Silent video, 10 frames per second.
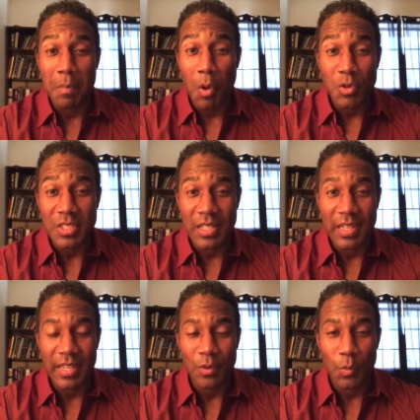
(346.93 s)

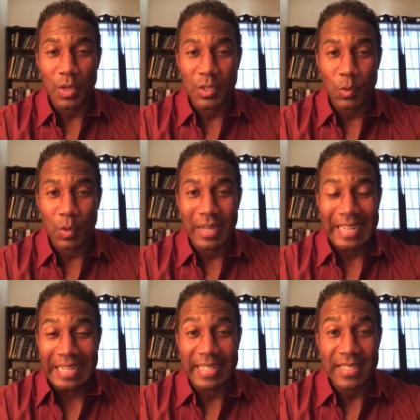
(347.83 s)
emotionally, which would
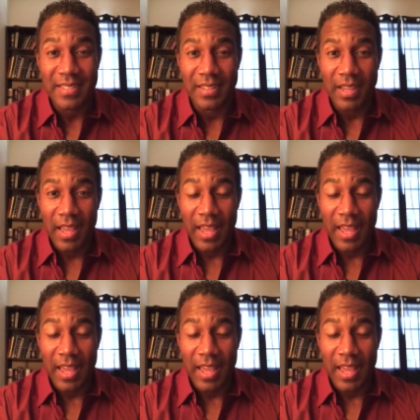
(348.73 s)
elicit